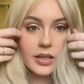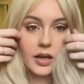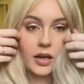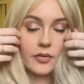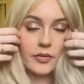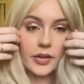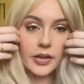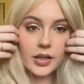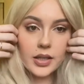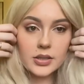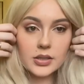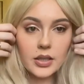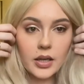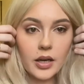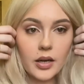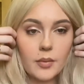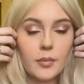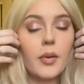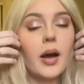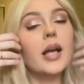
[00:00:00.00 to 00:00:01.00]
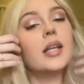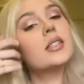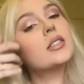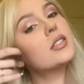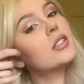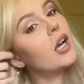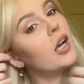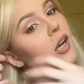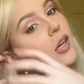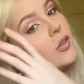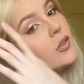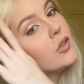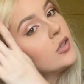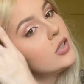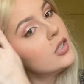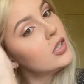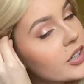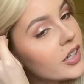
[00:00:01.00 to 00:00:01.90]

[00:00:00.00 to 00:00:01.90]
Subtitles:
I think that's kind of my style.